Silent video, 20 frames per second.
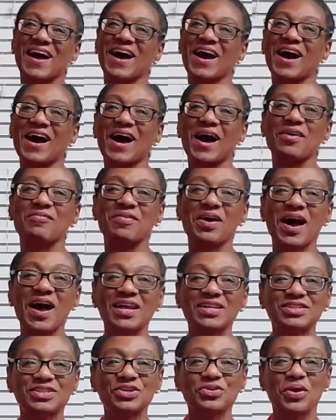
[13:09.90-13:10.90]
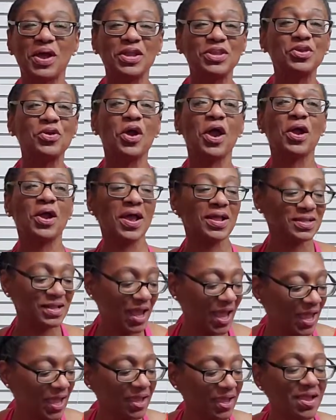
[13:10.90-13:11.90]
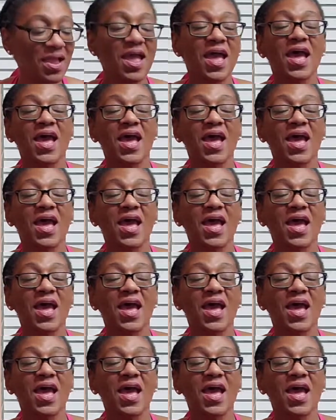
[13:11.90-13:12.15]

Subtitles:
I do. You heard, hey,